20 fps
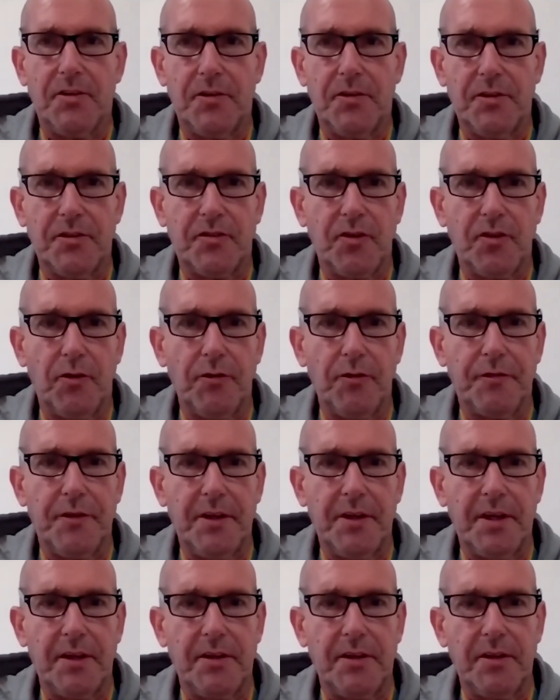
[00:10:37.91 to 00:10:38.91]
the sort of
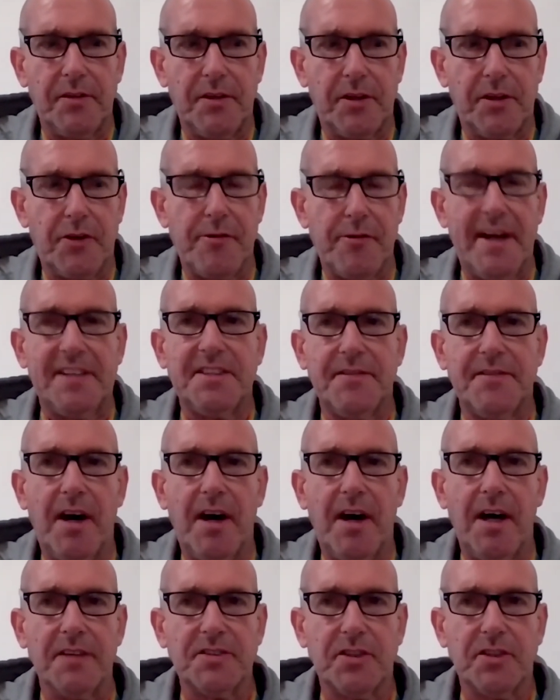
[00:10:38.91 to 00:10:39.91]
the, the creative
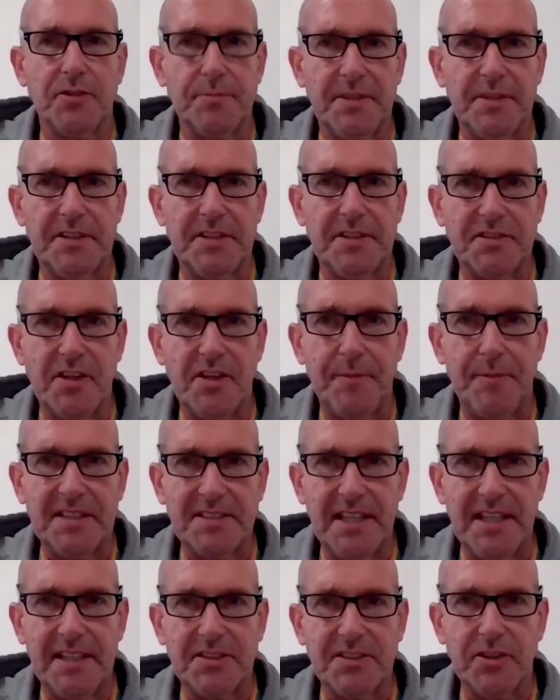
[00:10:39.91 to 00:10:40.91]
arts companies that have been
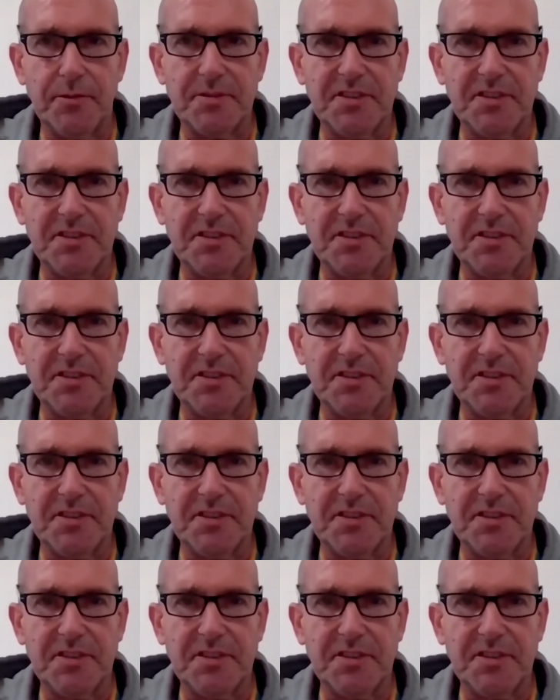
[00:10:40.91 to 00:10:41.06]
set up,